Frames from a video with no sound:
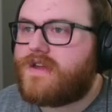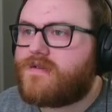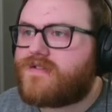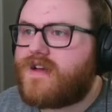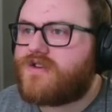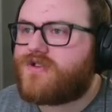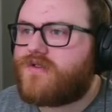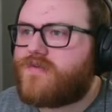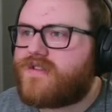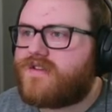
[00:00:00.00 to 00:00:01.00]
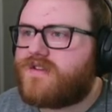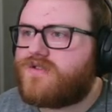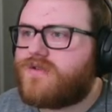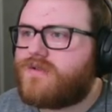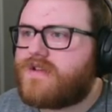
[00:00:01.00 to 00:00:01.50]
station,
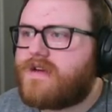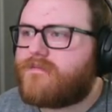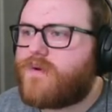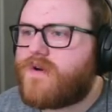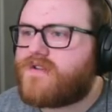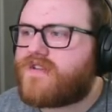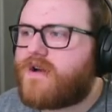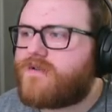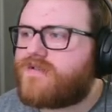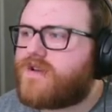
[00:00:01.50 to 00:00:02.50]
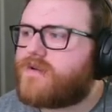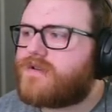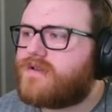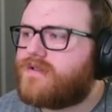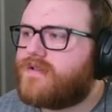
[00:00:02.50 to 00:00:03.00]
residential, damp forest, outer zone.
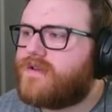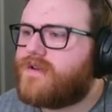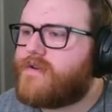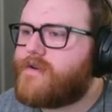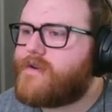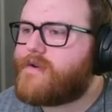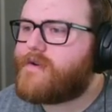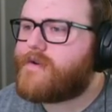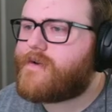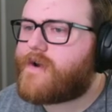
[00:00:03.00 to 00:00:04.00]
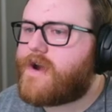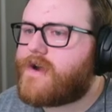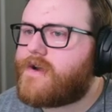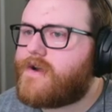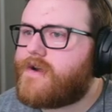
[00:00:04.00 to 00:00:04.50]
Okay. Okay,